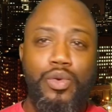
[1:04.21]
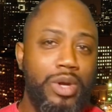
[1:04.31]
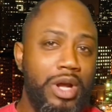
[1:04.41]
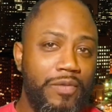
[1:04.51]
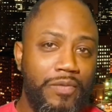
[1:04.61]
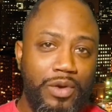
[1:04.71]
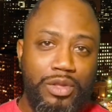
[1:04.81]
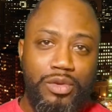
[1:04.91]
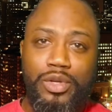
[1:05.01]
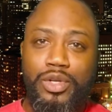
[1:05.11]
without
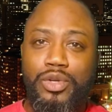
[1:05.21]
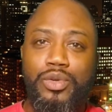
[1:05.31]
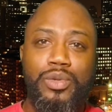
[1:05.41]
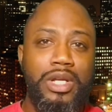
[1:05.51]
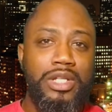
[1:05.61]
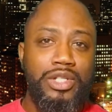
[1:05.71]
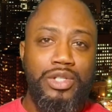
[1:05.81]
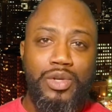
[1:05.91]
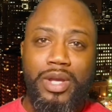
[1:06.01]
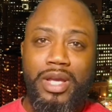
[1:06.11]
further ado, let's just
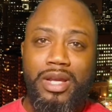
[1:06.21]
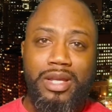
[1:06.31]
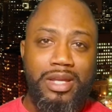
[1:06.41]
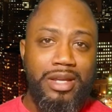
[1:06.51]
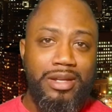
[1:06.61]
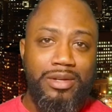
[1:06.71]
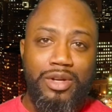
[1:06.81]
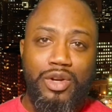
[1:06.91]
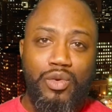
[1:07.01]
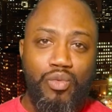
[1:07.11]
go ahead and get
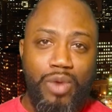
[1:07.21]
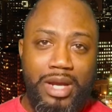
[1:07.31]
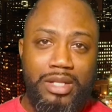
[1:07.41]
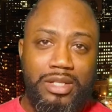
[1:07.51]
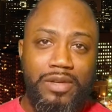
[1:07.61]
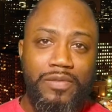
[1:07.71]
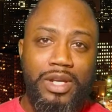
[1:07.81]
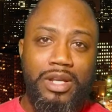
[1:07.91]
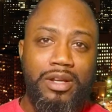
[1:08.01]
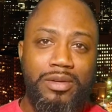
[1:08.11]
right into the
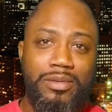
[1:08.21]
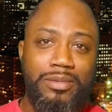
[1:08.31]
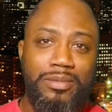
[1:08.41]
video.